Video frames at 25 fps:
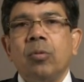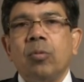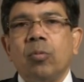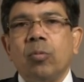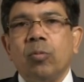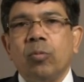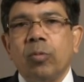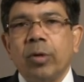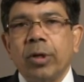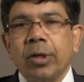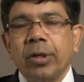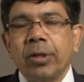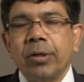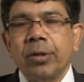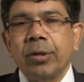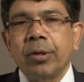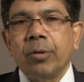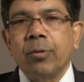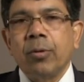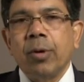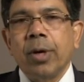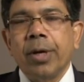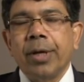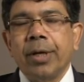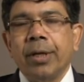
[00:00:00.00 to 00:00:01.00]
Work
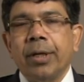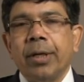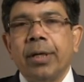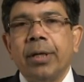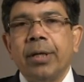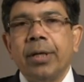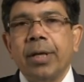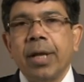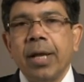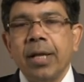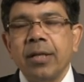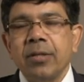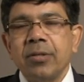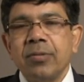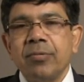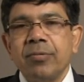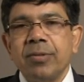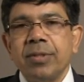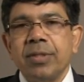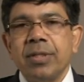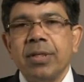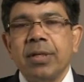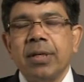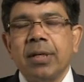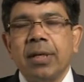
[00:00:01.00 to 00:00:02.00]
requiring intense
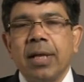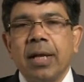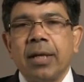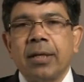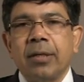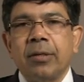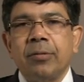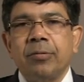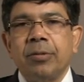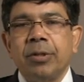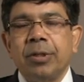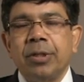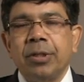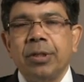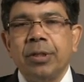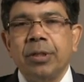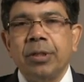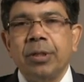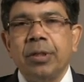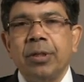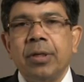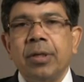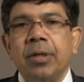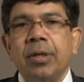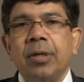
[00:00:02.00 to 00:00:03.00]
physical
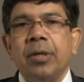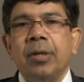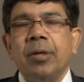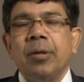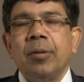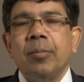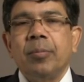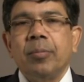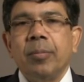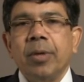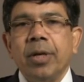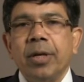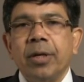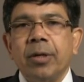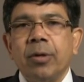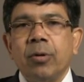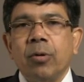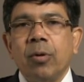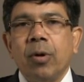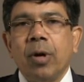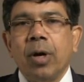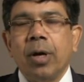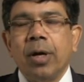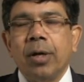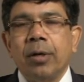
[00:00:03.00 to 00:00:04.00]
activity may
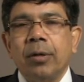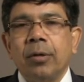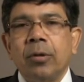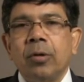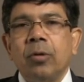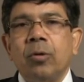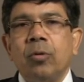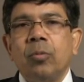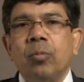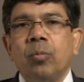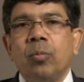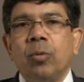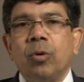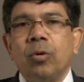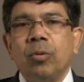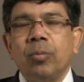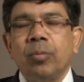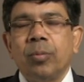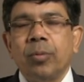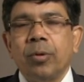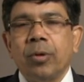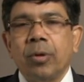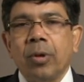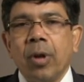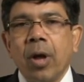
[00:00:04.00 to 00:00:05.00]
require more
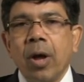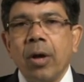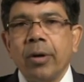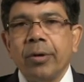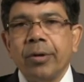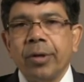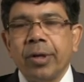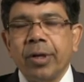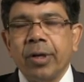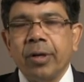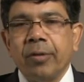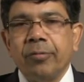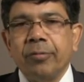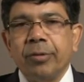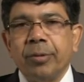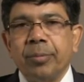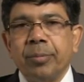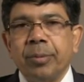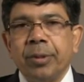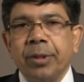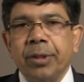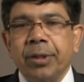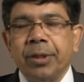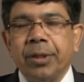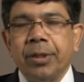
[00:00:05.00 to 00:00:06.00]
prolonged recovery
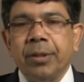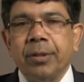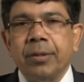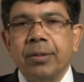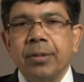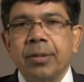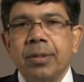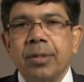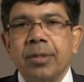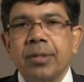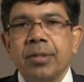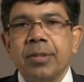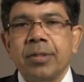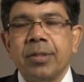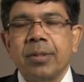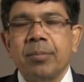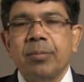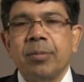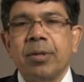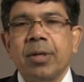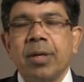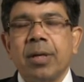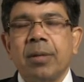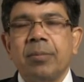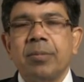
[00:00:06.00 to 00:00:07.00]
period,
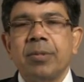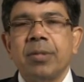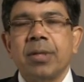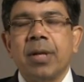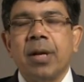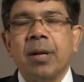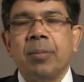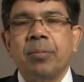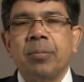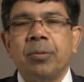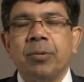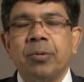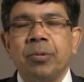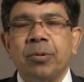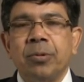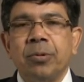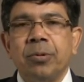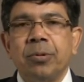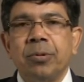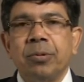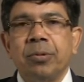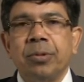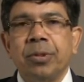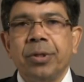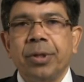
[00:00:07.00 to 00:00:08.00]
sometimes up to 2
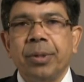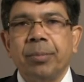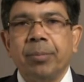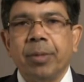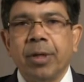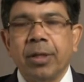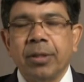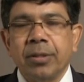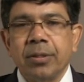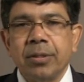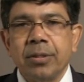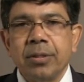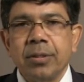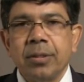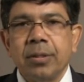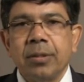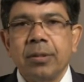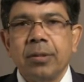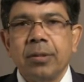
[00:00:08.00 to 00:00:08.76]
to 3 months.